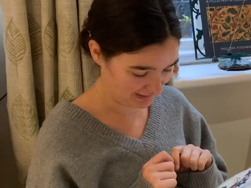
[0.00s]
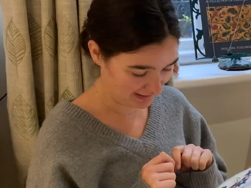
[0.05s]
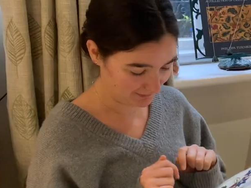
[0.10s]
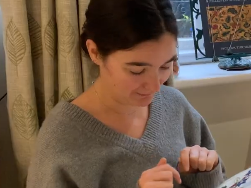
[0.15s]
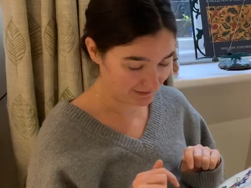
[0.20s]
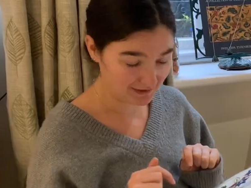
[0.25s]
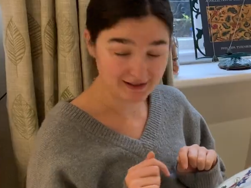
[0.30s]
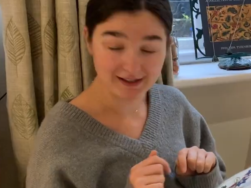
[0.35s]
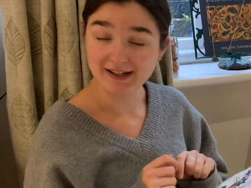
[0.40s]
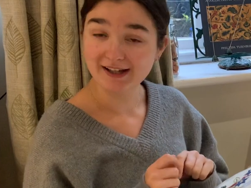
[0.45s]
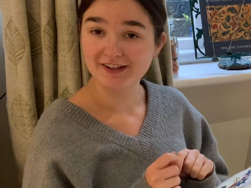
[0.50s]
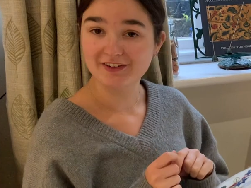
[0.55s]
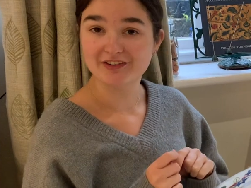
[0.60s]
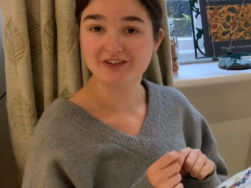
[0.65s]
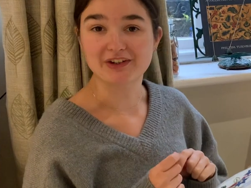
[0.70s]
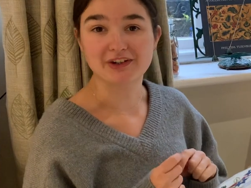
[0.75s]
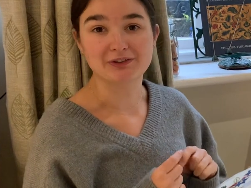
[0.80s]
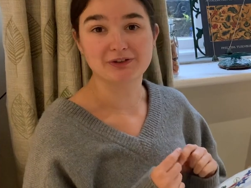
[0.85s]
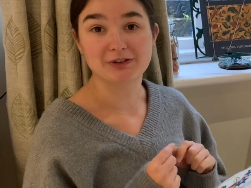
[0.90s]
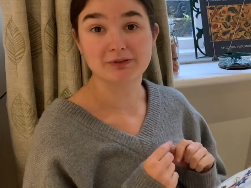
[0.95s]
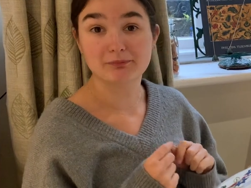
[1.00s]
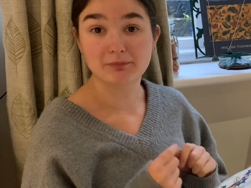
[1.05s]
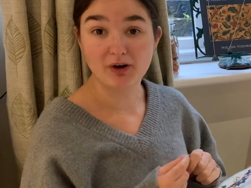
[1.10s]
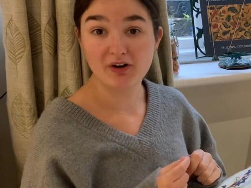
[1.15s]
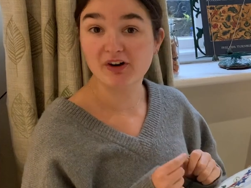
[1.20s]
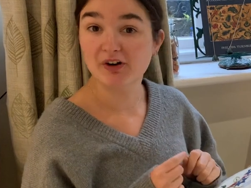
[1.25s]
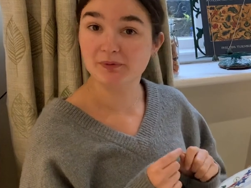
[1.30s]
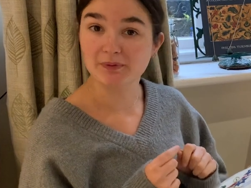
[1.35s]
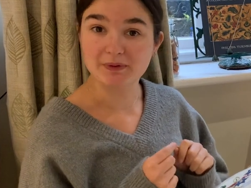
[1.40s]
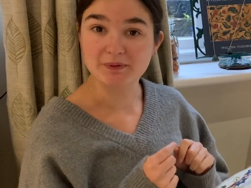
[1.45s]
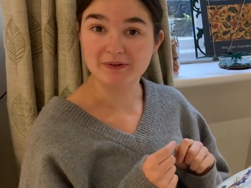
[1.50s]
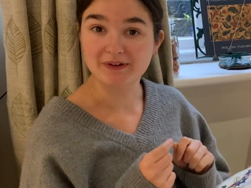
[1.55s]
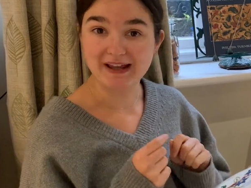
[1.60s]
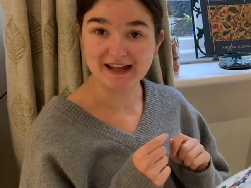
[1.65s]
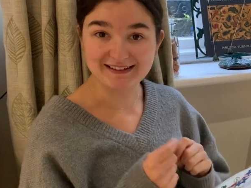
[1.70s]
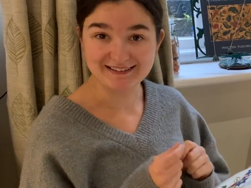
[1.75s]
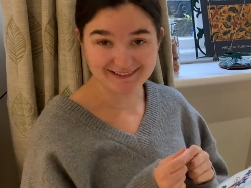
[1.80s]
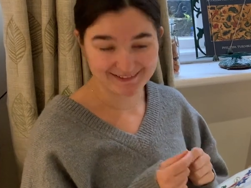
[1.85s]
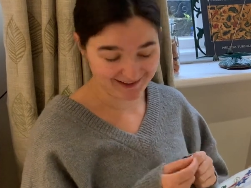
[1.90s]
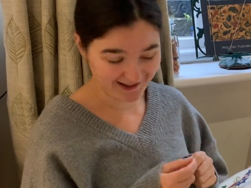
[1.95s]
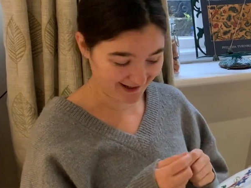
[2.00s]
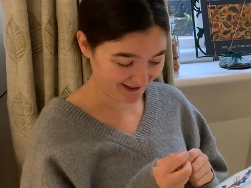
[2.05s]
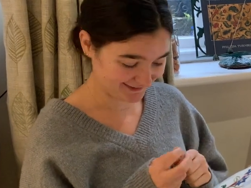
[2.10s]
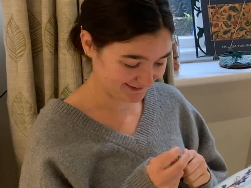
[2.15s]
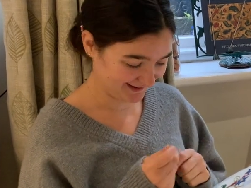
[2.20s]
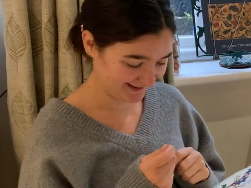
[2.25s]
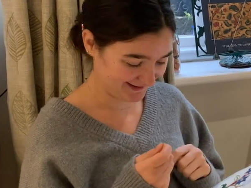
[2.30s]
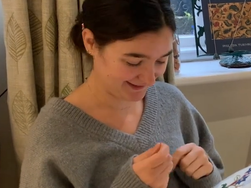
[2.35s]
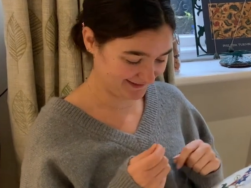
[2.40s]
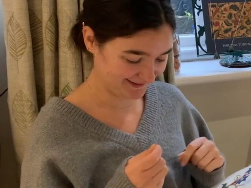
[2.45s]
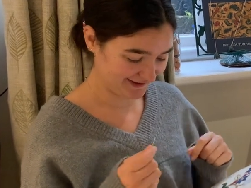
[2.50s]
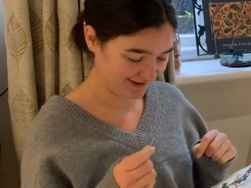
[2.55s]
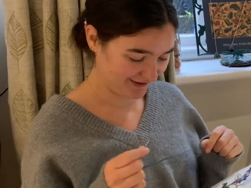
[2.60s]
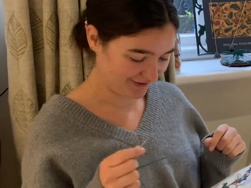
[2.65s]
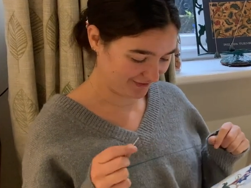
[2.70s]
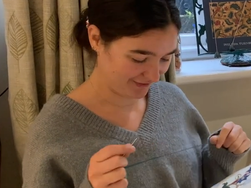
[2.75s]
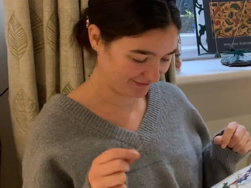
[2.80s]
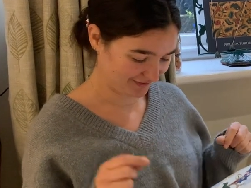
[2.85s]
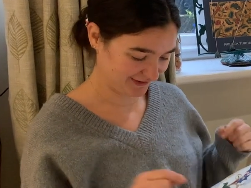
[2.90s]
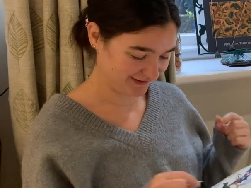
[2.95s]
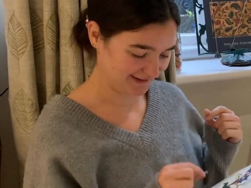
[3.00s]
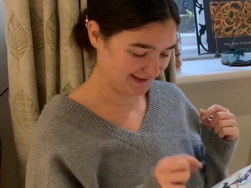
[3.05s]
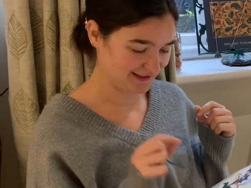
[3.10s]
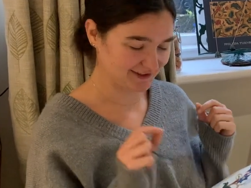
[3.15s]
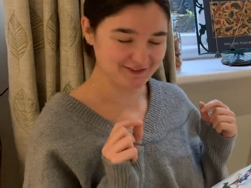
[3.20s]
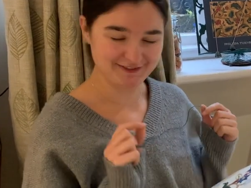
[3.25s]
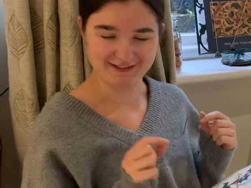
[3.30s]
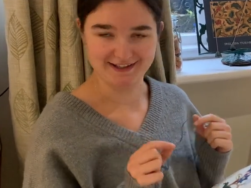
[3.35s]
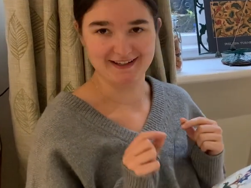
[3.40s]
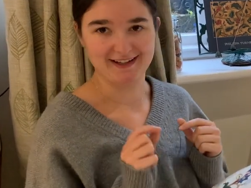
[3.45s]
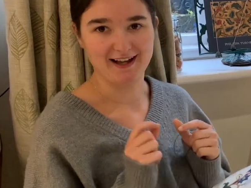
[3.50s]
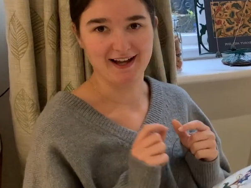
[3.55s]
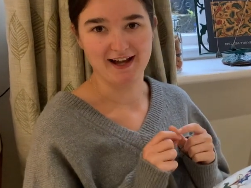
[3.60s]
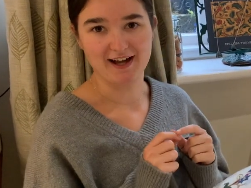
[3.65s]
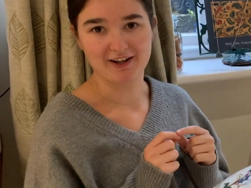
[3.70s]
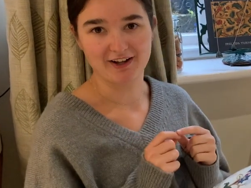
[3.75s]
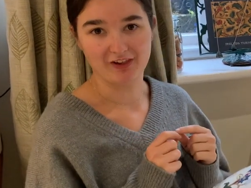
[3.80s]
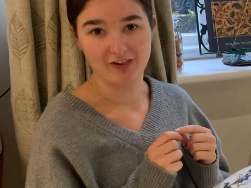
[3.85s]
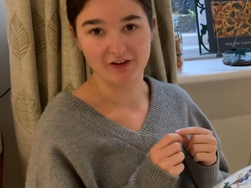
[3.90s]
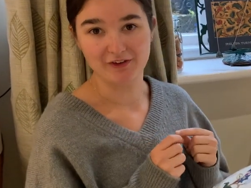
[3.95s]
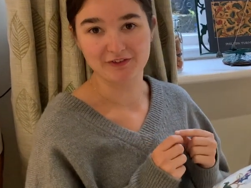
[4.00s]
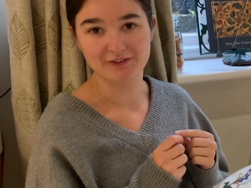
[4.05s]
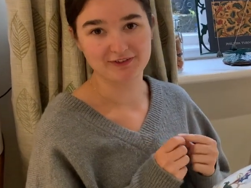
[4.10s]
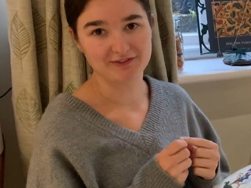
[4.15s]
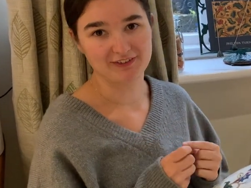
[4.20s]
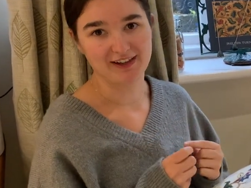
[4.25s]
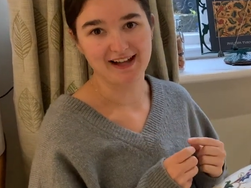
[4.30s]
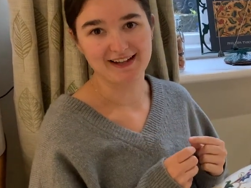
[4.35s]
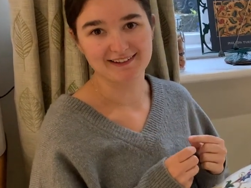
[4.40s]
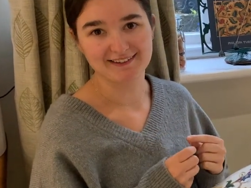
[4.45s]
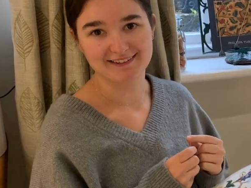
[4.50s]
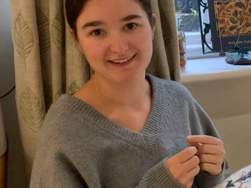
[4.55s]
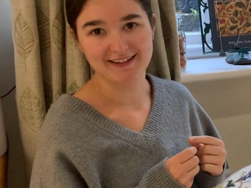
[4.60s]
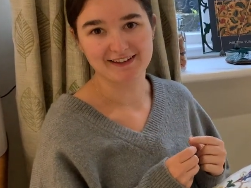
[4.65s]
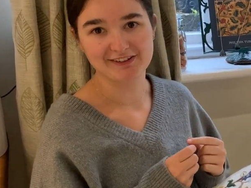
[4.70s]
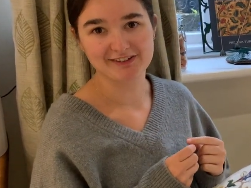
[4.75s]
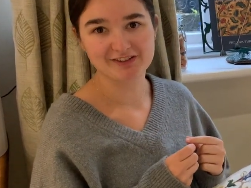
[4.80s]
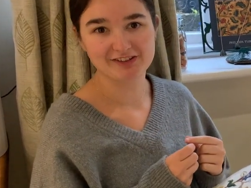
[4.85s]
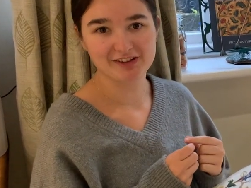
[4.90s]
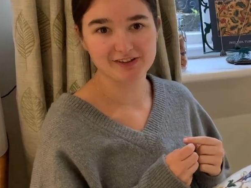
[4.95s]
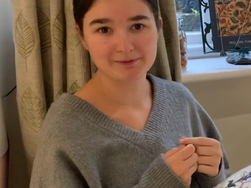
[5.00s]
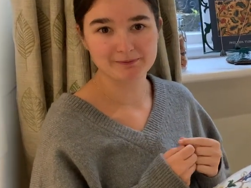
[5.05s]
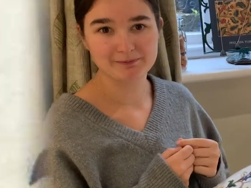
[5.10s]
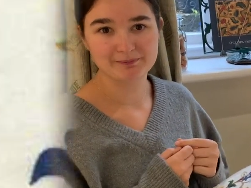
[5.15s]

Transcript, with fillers: flower. So tomorrow we will get started on stitching our closed fly stitch.